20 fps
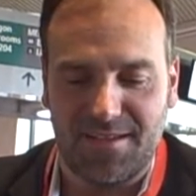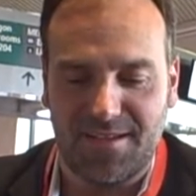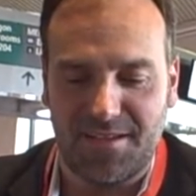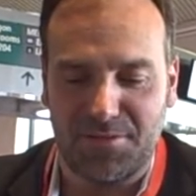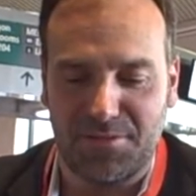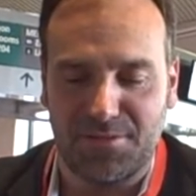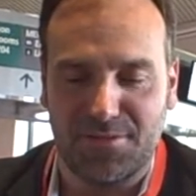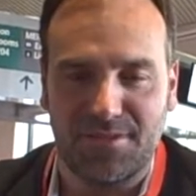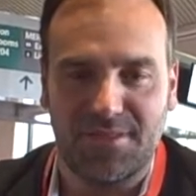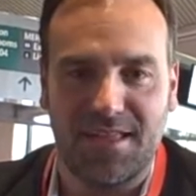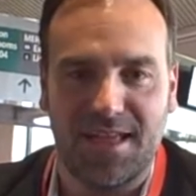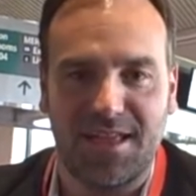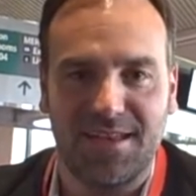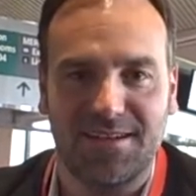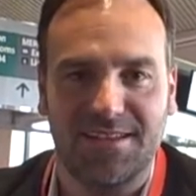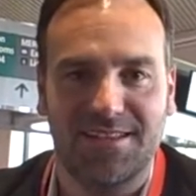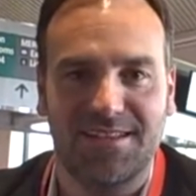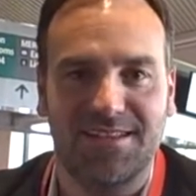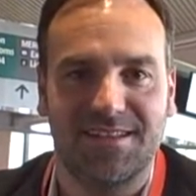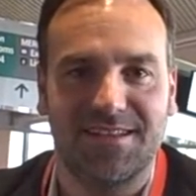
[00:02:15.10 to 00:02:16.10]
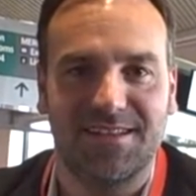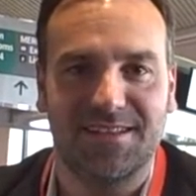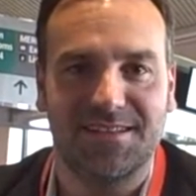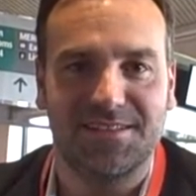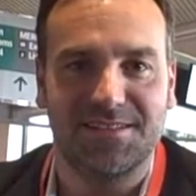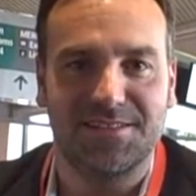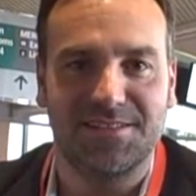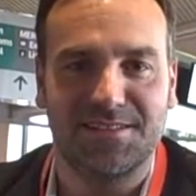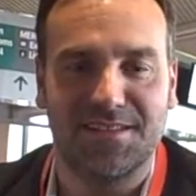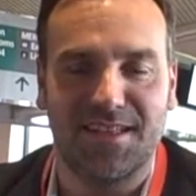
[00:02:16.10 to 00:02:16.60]
Other than that, it
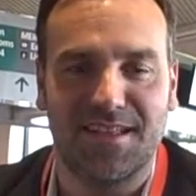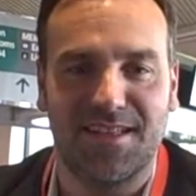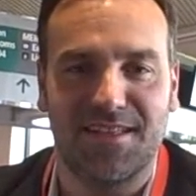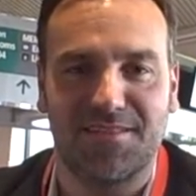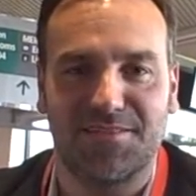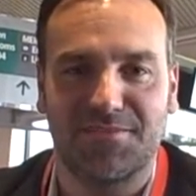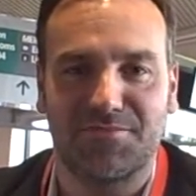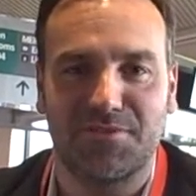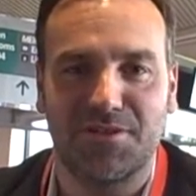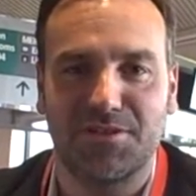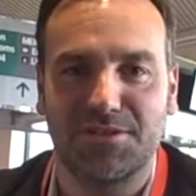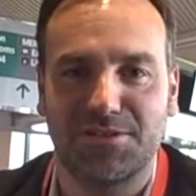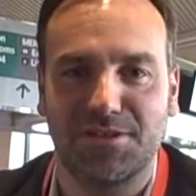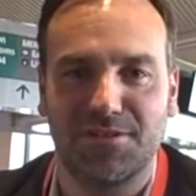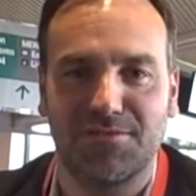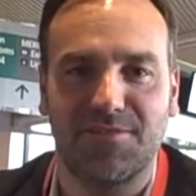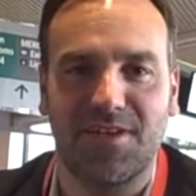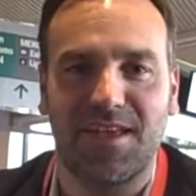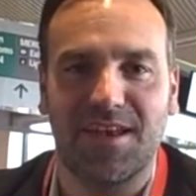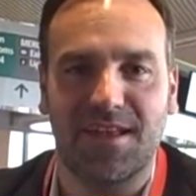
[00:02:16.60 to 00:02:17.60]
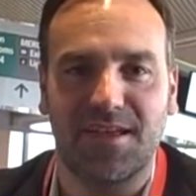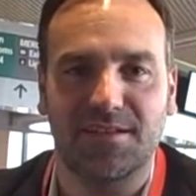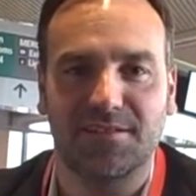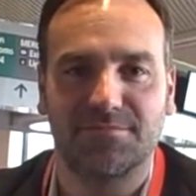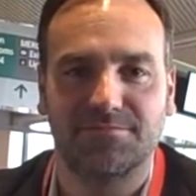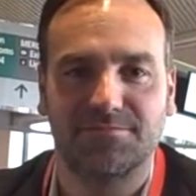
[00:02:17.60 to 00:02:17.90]
is the road to Havana.